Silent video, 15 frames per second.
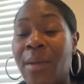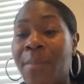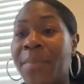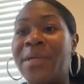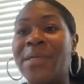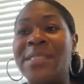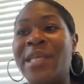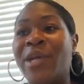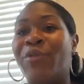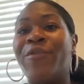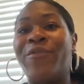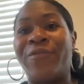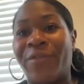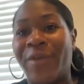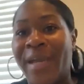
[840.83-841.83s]
because they're
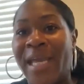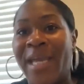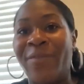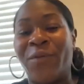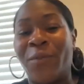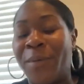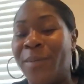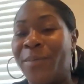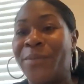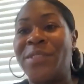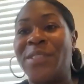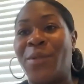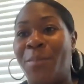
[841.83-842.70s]
afraid for people to